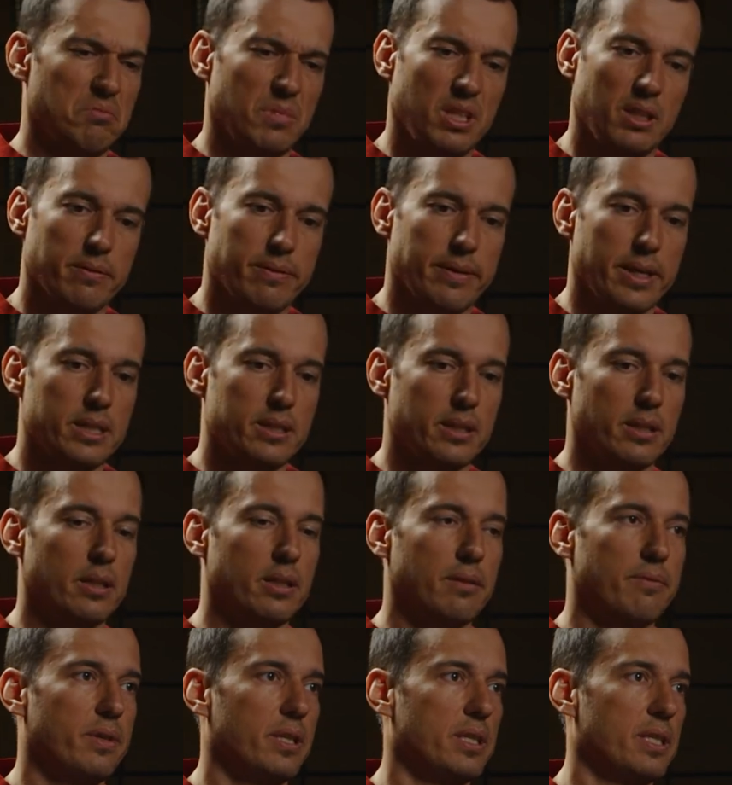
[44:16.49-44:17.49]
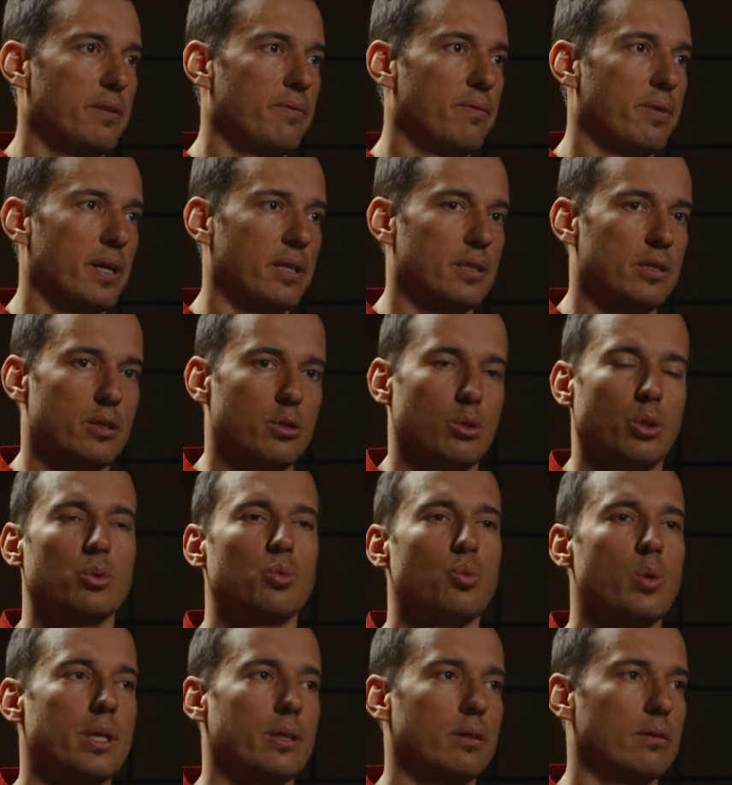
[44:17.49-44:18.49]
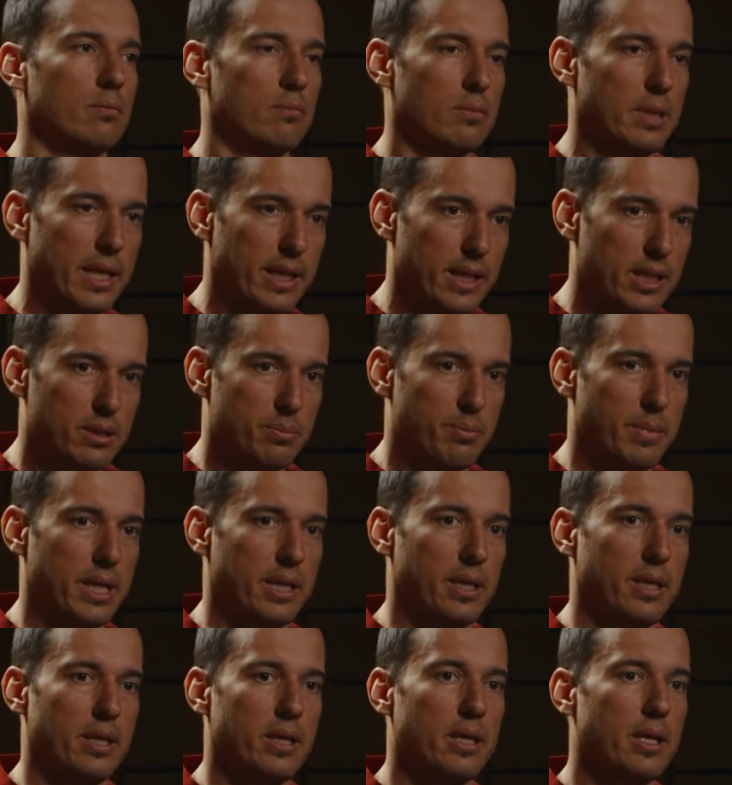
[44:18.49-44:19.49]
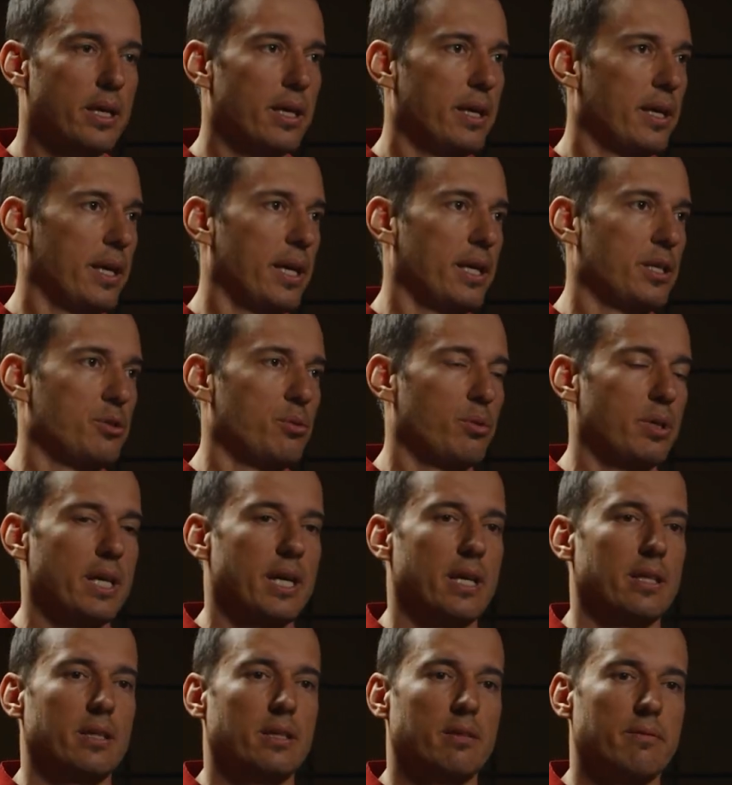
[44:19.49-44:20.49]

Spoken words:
Invest in the VC funds, not one, like as many as you can.